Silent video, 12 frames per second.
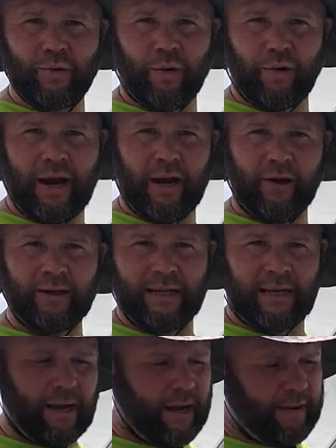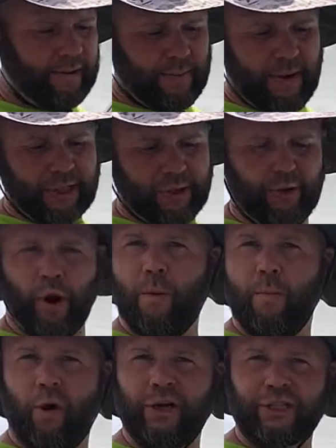one right here at the gun to make sure no
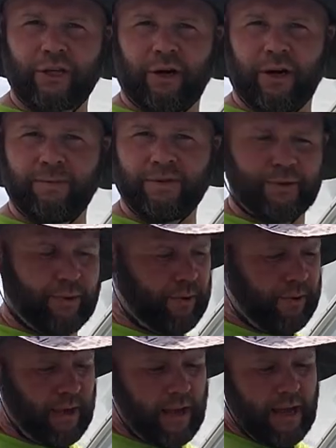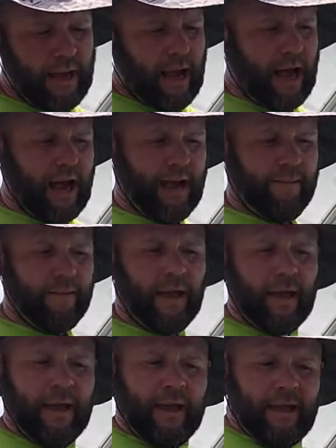moisture comes through. Um,
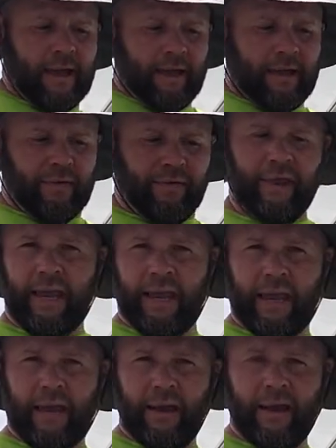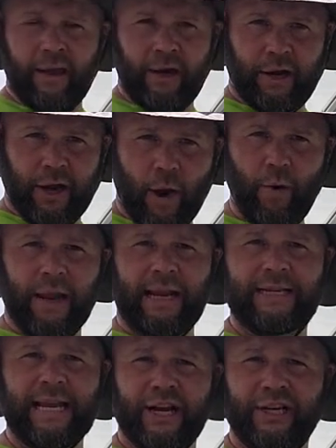the coating
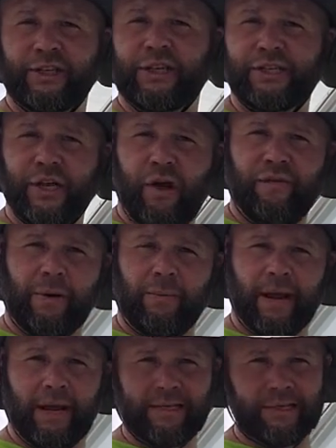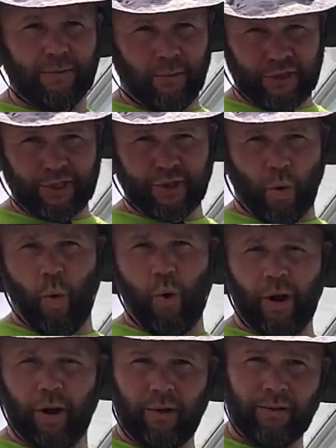is actually solvent based, which is
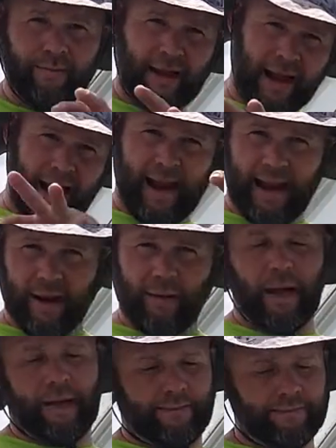oil and well,